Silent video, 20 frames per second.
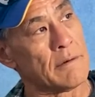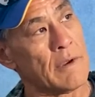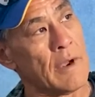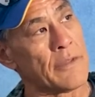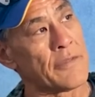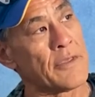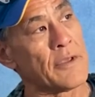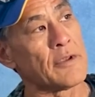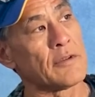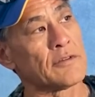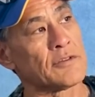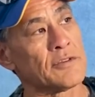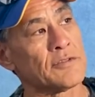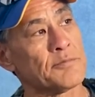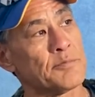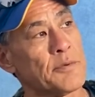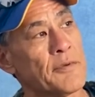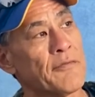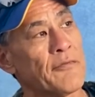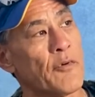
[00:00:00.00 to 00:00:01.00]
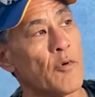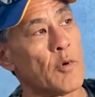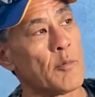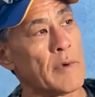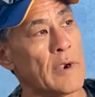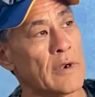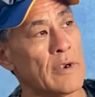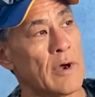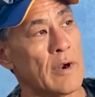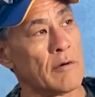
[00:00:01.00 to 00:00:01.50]
I think just before
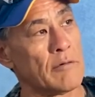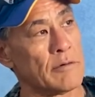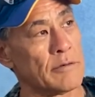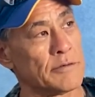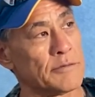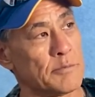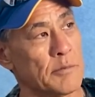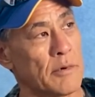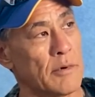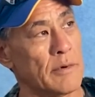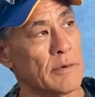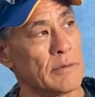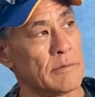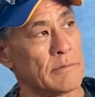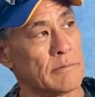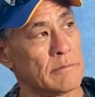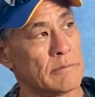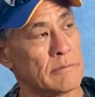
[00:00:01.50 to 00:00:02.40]
my daughter was born.